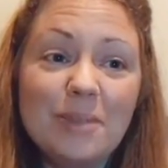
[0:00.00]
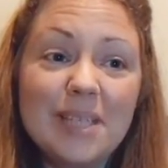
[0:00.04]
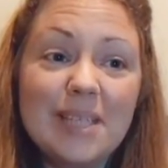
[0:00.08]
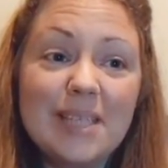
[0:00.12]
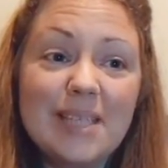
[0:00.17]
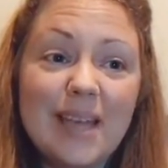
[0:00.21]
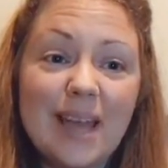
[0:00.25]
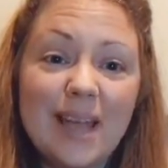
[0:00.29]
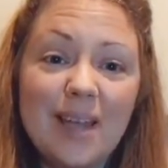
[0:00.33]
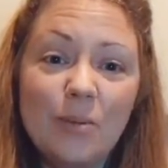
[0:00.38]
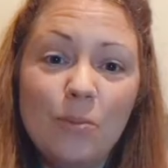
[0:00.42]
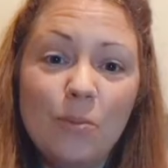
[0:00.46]

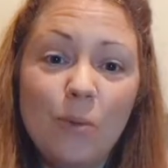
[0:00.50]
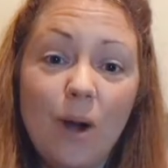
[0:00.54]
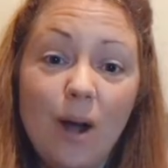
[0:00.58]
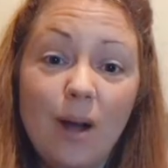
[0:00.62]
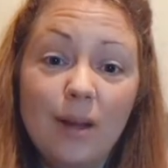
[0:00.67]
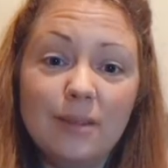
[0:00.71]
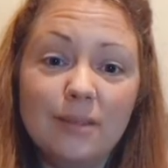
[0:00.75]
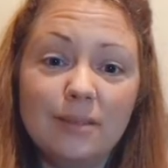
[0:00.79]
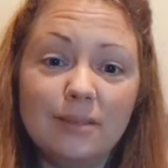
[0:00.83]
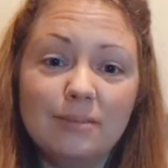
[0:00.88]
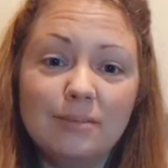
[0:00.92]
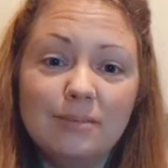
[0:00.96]
day
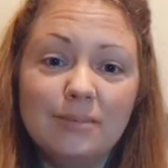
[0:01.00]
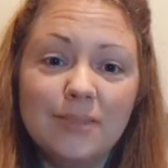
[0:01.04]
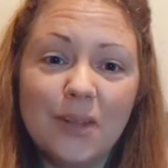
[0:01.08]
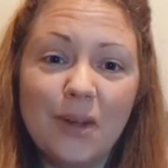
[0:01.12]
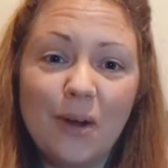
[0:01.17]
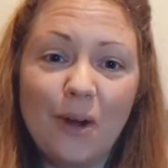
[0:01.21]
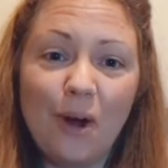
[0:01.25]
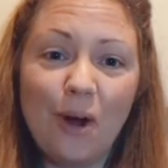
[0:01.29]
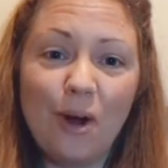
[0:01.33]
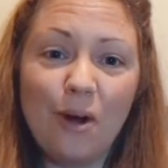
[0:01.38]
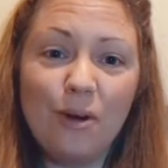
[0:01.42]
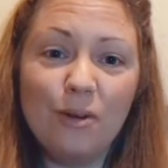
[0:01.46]
one
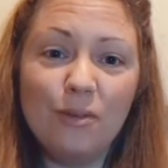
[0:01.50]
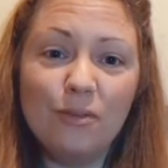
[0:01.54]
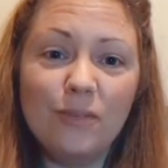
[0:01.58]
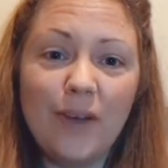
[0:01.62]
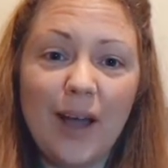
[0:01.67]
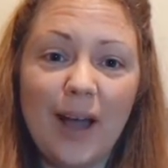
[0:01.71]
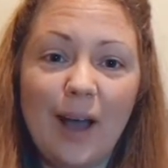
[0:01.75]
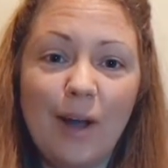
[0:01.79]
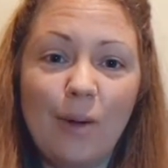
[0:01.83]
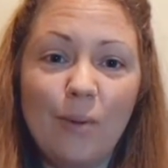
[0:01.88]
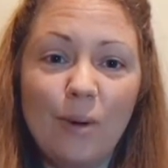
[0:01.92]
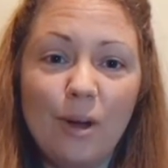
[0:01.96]
of
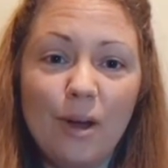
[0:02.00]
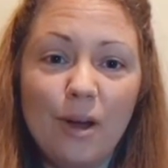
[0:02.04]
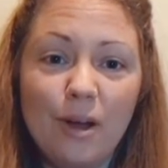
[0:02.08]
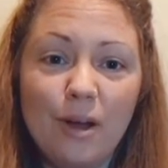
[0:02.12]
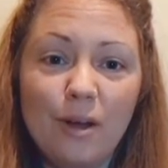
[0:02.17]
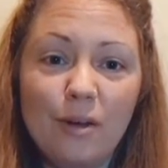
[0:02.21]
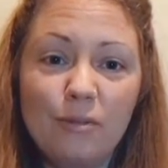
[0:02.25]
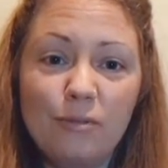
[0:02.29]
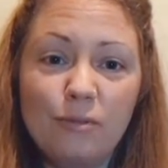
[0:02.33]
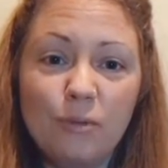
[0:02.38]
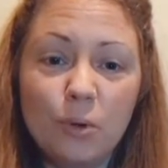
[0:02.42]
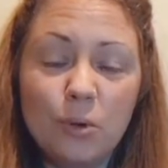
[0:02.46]

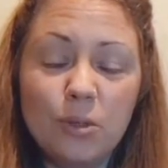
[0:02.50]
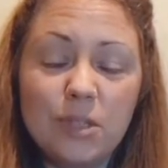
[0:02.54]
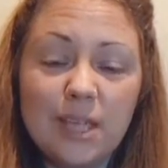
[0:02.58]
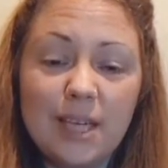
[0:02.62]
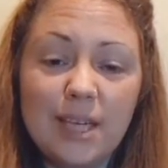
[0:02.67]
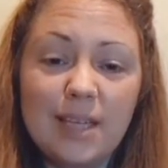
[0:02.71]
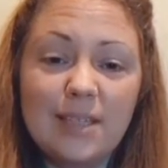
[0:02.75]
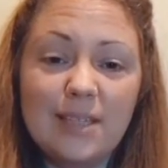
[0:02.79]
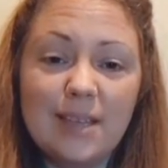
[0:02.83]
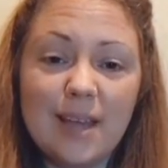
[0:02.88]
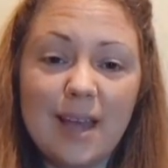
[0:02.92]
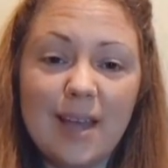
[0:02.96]
our
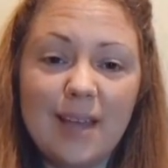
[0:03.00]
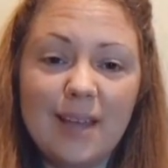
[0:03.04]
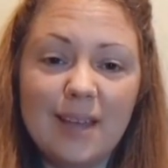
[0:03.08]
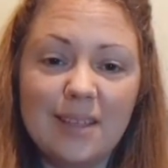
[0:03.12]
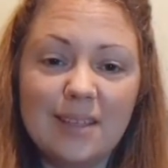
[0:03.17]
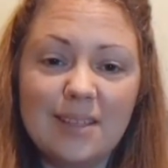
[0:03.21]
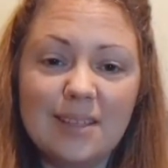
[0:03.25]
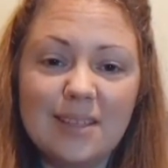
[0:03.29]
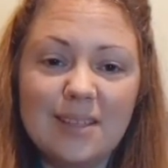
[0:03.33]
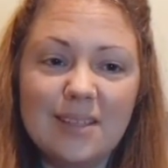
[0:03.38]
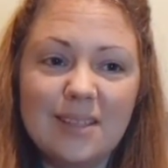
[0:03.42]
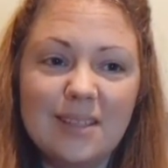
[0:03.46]
14
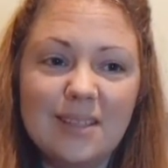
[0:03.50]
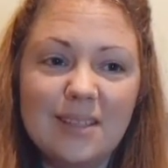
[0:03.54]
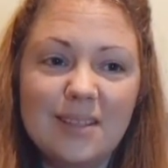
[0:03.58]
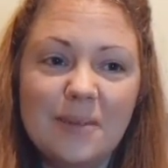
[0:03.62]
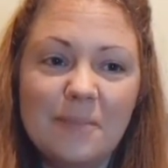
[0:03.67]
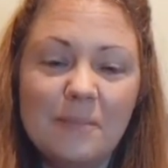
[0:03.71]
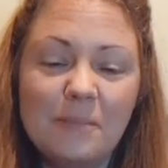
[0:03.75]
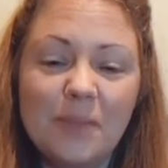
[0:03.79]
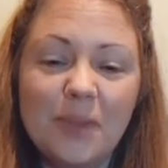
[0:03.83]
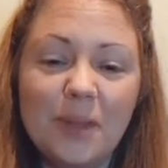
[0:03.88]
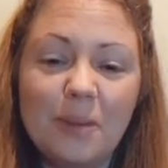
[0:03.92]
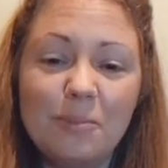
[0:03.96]
days.
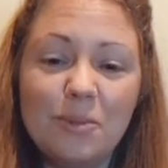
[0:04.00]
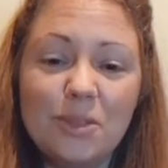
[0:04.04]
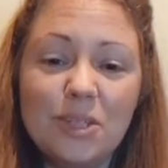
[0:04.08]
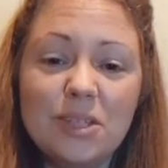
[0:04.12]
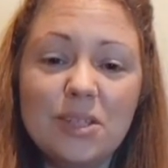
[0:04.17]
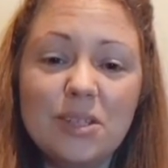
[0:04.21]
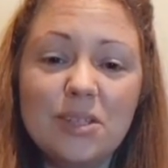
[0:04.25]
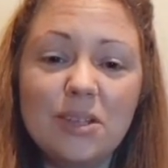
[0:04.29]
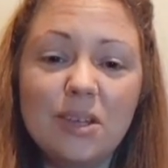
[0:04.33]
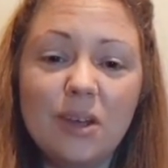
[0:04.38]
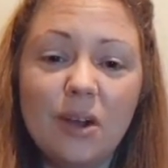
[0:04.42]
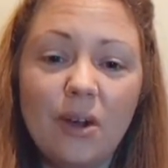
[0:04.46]
I'm
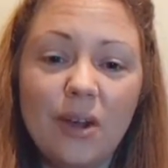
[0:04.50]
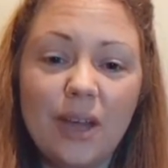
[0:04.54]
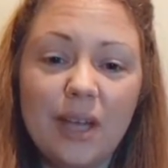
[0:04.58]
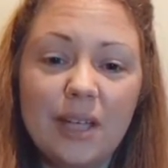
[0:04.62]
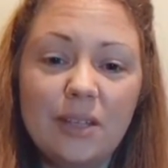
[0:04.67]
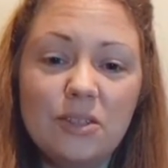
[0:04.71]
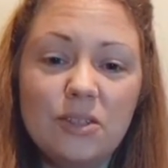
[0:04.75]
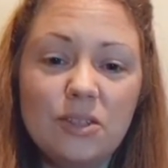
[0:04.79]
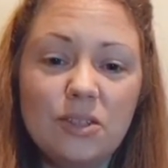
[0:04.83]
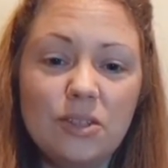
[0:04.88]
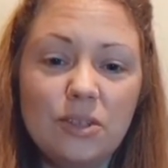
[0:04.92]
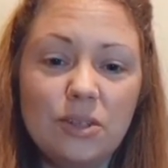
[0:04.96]
just
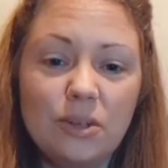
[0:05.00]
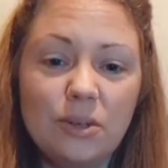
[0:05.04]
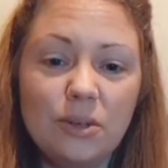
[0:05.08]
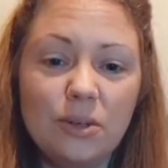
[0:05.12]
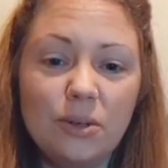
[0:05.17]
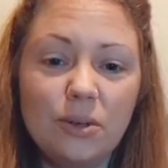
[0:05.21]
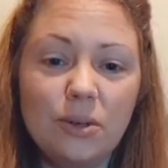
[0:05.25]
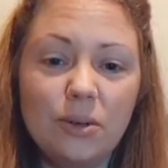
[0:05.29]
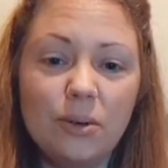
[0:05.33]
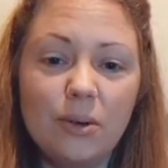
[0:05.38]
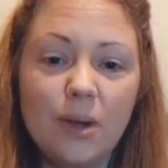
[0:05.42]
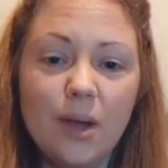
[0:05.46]
going
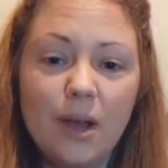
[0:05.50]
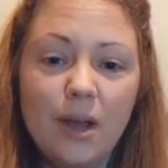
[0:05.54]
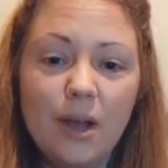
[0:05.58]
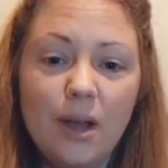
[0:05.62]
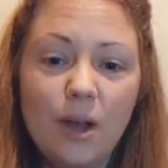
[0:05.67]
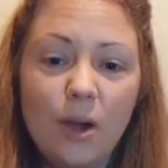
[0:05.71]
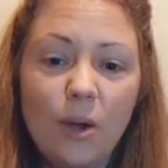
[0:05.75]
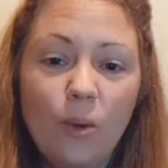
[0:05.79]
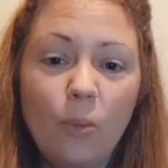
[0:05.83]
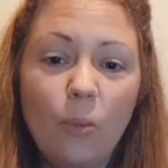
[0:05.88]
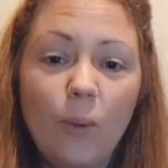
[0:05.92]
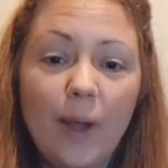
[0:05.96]
to
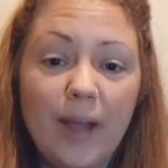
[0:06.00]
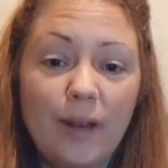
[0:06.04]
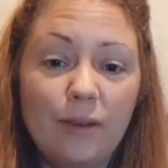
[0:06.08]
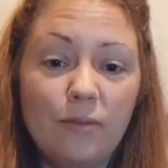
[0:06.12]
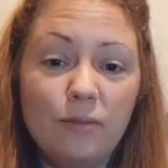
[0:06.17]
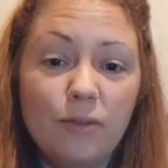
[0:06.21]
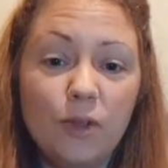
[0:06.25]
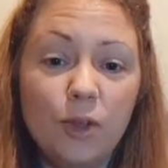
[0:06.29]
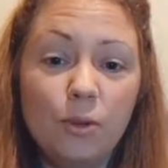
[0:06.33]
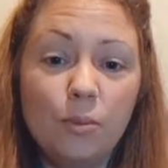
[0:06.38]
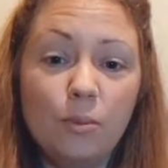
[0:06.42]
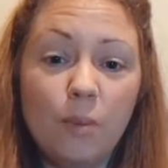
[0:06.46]
wait a
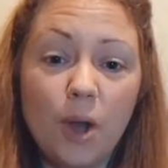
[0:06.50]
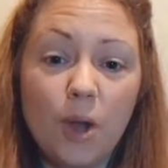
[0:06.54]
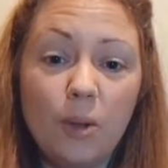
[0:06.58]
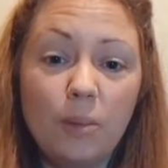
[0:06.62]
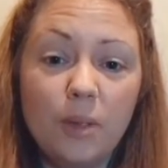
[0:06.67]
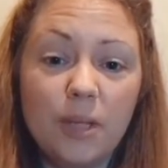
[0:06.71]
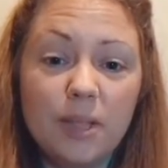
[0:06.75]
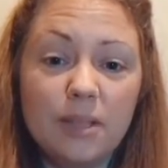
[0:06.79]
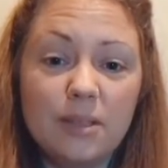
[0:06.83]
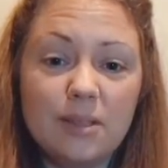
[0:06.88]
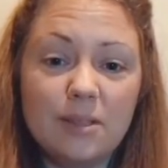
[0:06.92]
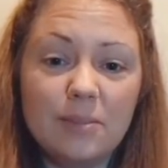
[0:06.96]
few
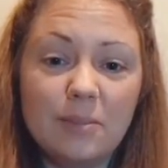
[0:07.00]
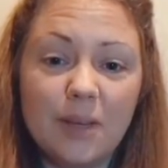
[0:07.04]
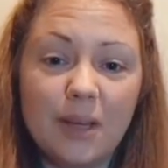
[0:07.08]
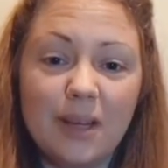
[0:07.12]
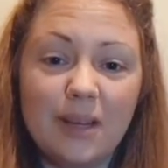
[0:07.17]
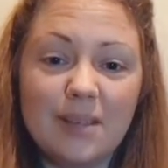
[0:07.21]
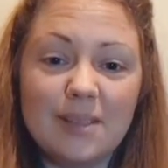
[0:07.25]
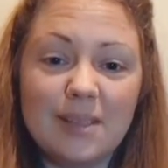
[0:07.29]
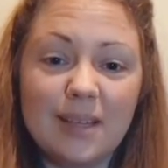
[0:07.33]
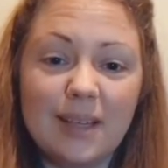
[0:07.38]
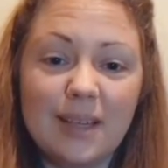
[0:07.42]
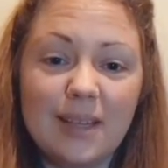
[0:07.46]
moments
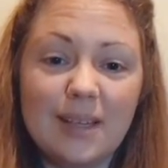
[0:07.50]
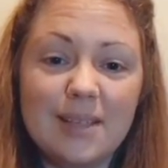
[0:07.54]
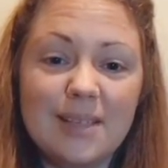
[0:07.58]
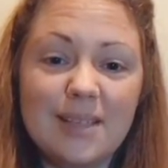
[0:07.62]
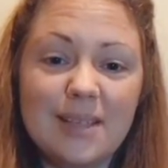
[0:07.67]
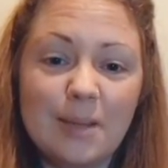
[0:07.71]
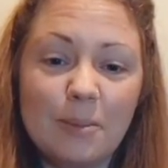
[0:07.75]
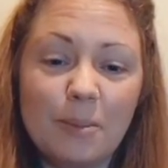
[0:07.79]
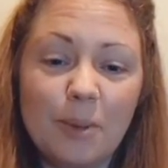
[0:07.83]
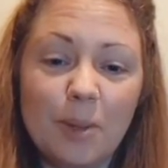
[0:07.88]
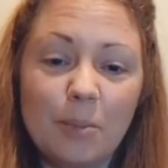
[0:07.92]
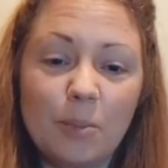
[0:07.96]
because I can
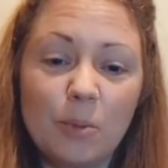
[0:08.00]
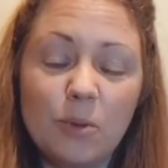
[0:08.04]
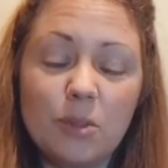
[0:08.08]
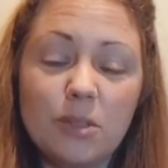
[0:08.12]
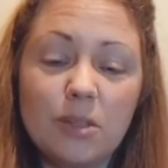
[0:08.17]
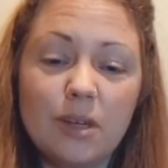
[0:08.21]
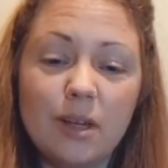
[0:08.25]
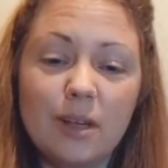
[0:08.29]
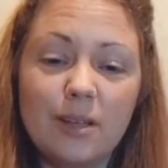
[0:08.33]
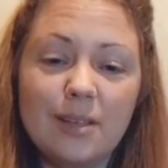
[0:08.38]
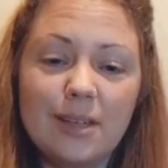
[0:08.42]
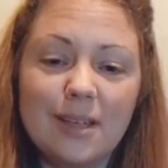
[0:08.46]
see people
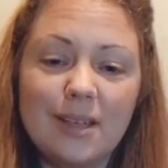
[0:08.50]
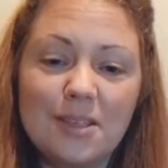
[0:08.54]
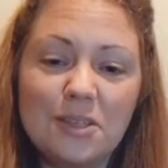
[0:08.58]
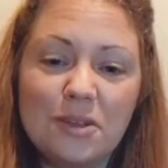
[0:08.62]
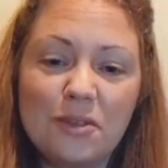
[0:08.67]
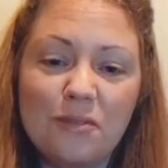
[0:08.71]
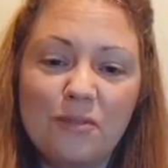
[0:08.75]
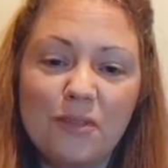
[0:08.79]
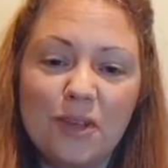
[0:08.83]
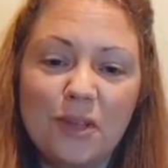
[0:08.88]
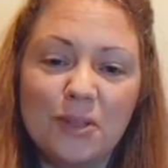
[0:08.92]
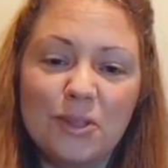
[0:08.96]
starting to
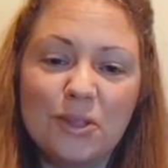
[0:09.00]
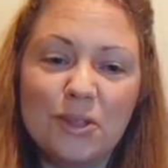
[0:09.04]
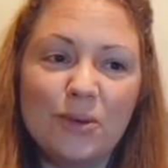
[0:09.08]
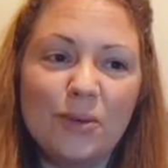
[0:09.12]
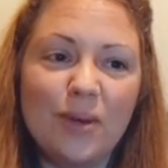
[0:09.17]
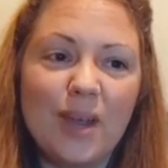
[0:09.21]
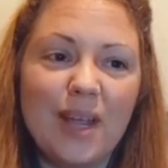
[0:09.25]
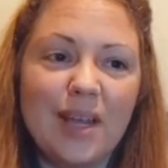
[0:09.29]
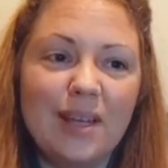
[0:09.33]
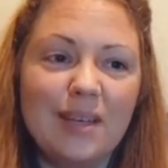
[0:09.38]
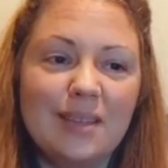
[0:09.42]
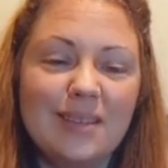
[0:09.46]
filter
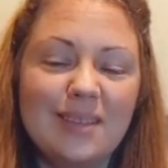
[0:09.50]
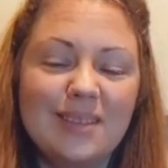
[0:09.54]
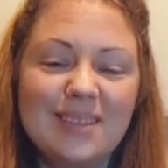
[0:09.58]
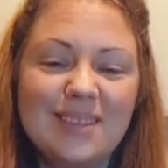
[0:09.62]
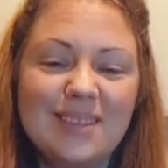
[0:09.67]
in.